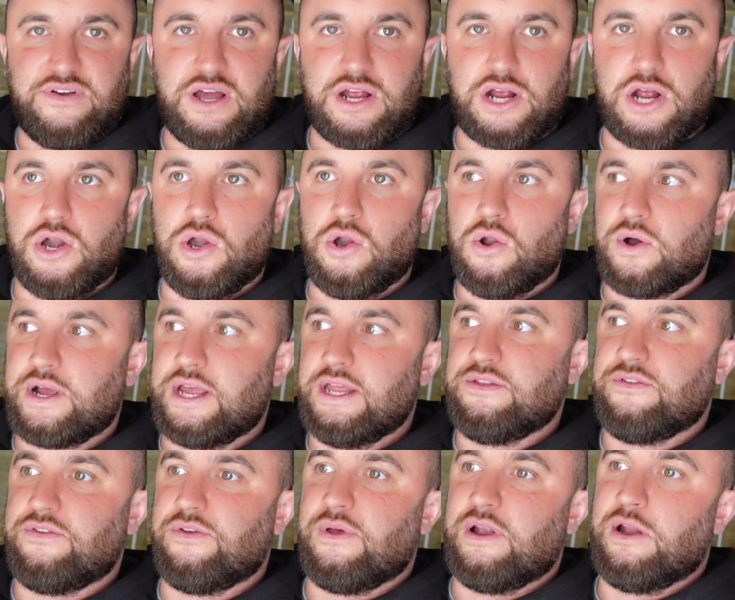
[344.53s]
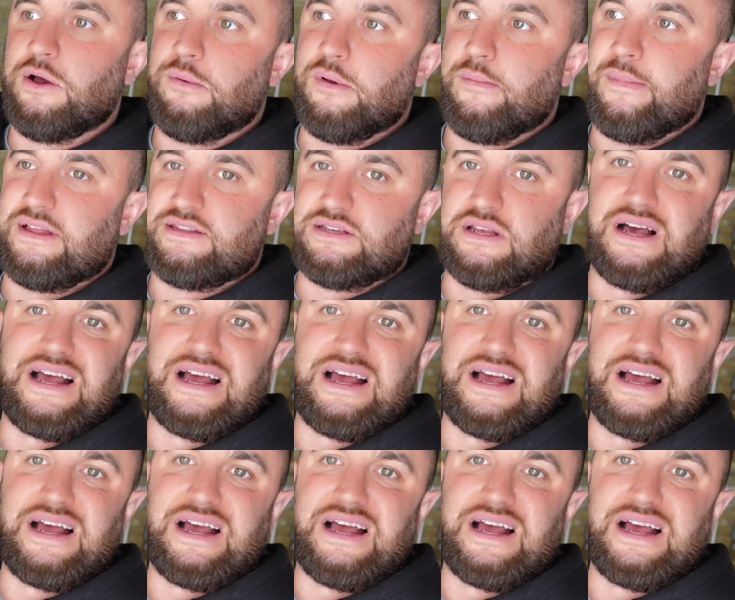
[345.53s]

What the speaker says: I can lock into a little bit better,